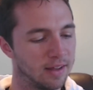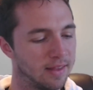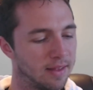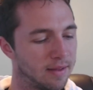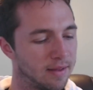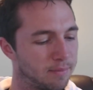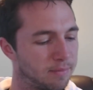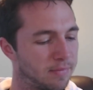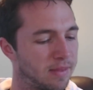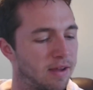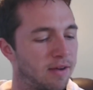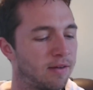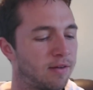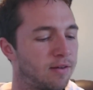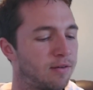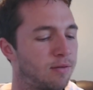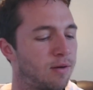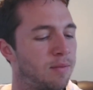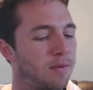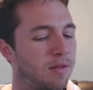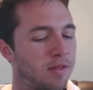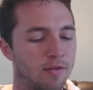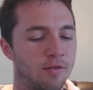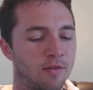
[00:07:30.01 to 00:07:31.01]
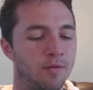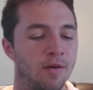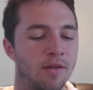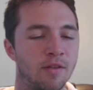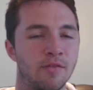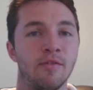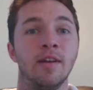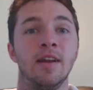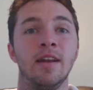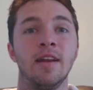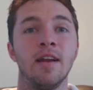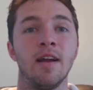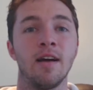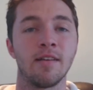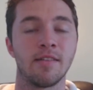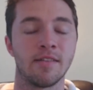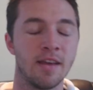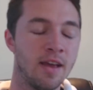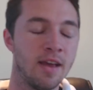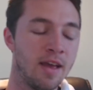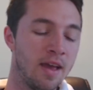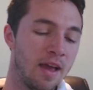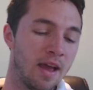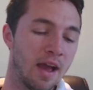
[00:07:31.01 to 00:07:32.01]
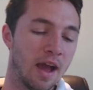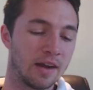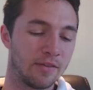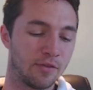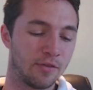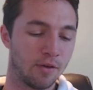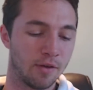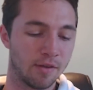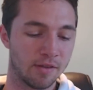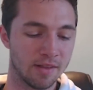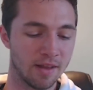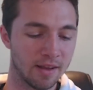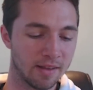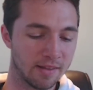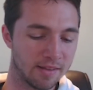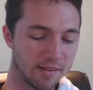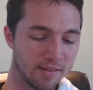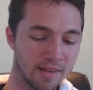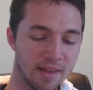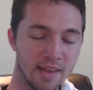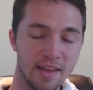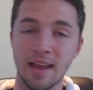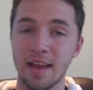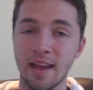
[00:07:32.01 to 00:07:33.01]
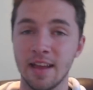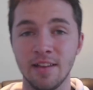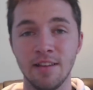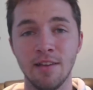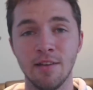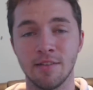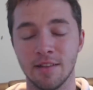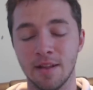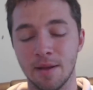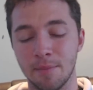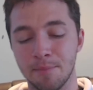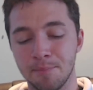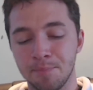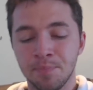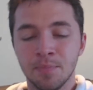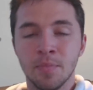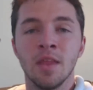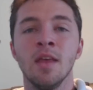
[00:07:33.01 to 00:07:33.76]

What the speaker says: Their equipment's always really nice, and I've always liked seeing it and using it.